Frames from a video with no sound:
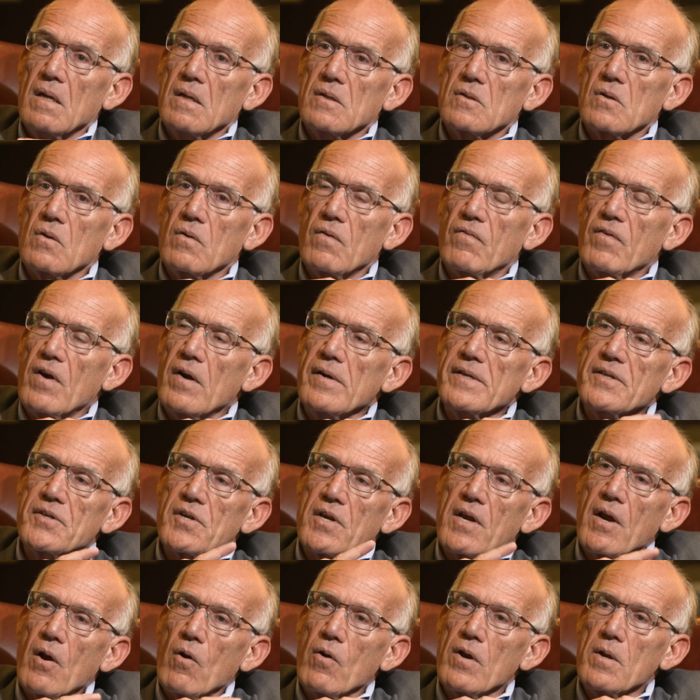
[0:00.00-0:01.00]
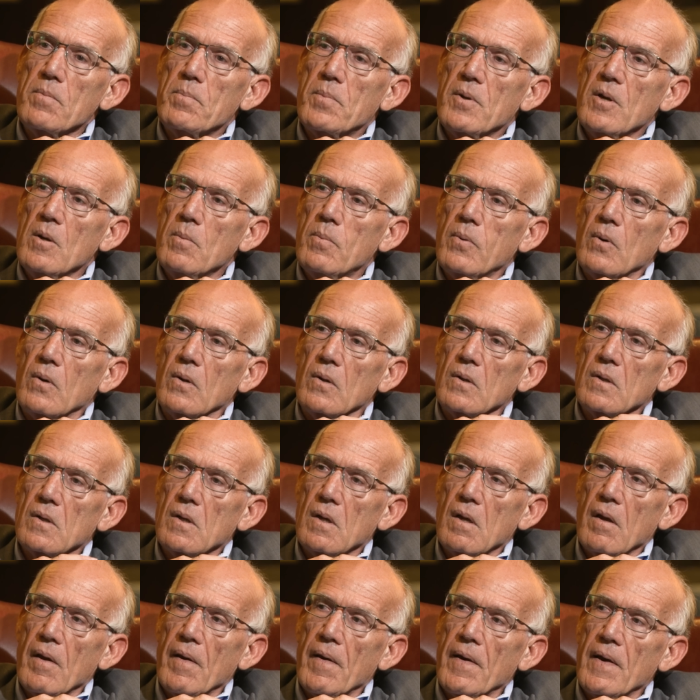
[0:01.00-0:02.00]
So they're very scary people,
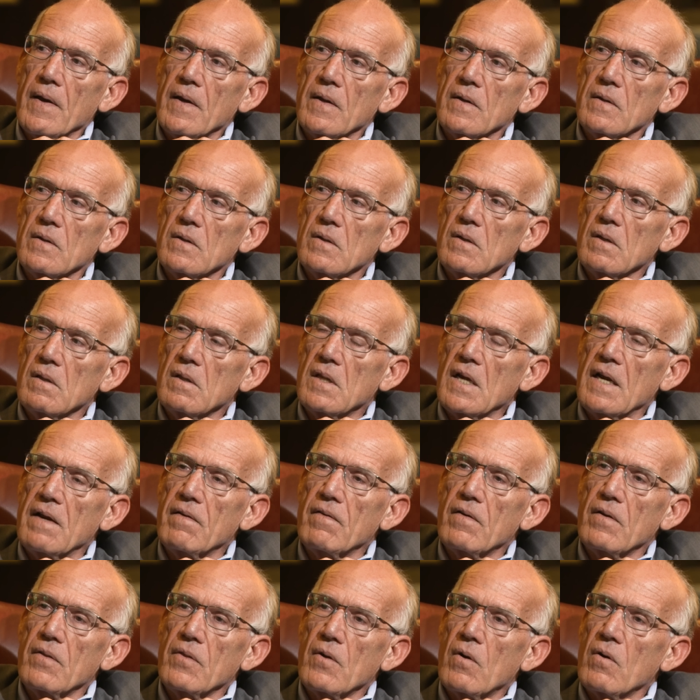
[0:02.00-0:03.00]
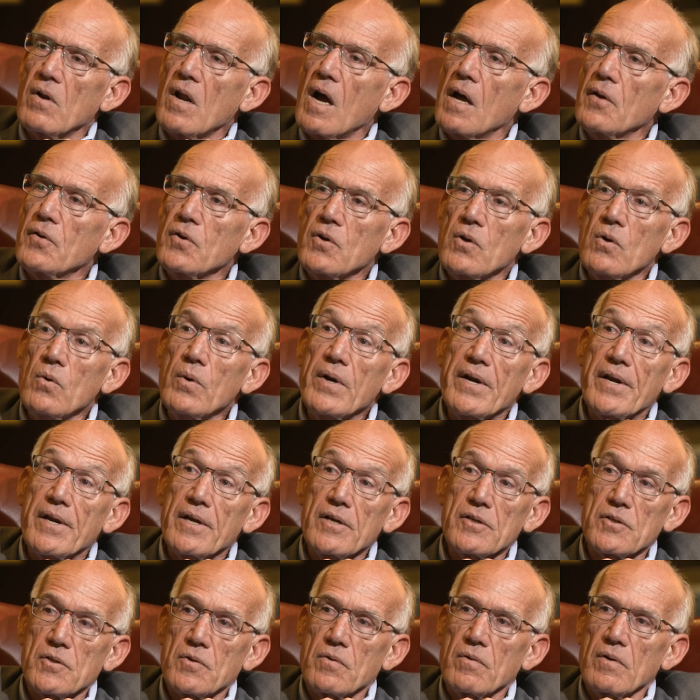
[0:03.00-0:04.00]
and they they're not new in
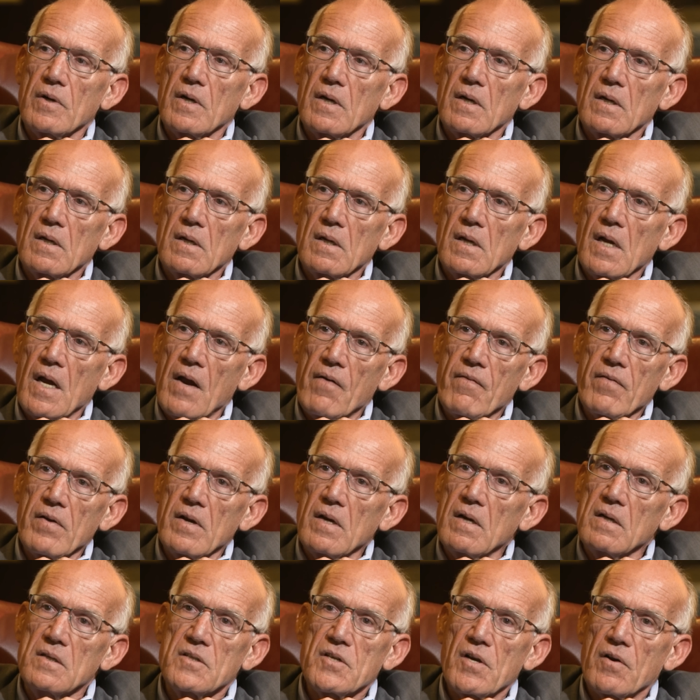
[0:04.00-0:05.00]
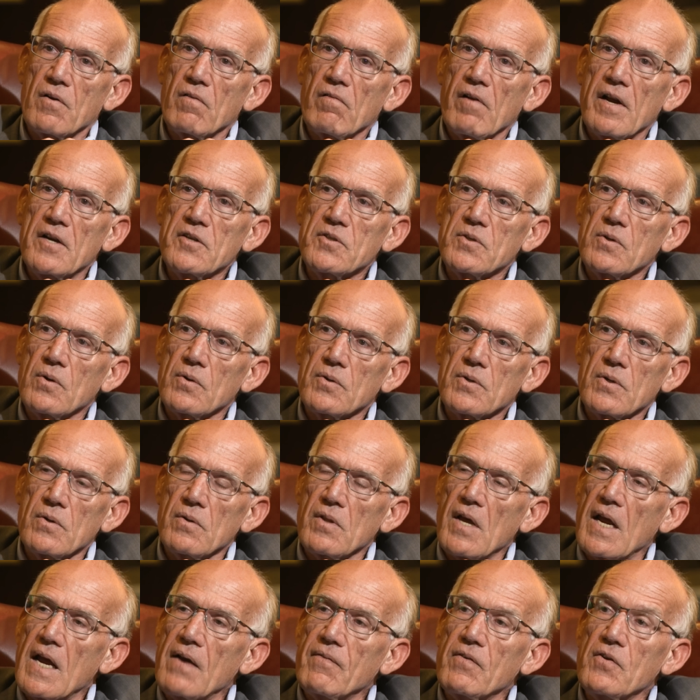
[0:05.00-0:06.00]
history. Every generation or two,
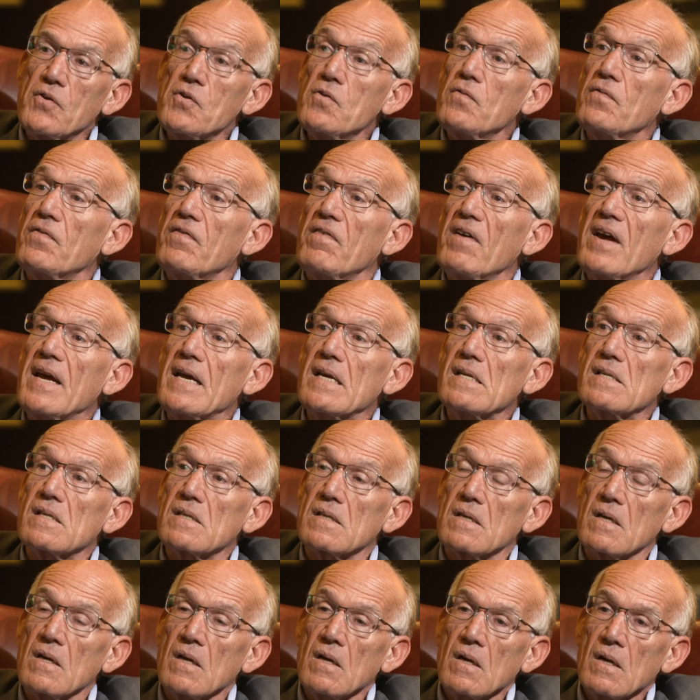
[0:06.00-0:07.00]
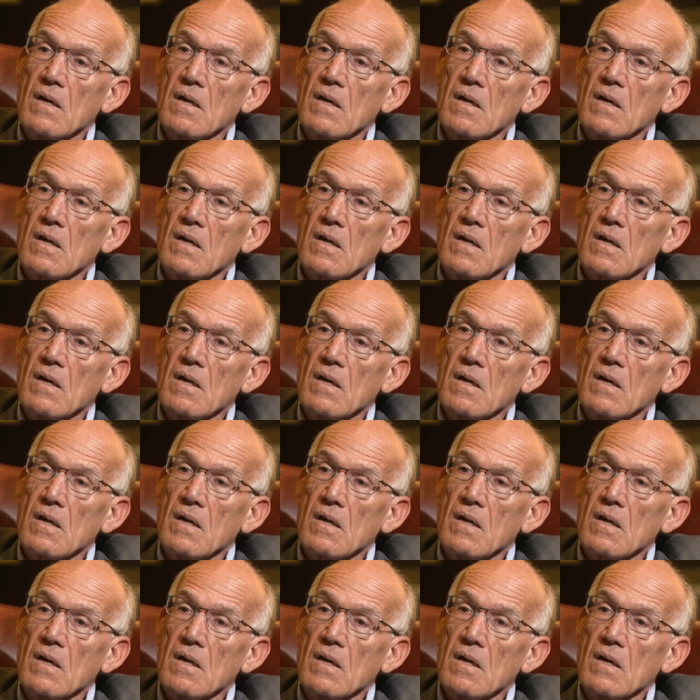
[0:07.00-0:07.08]
they have a new face.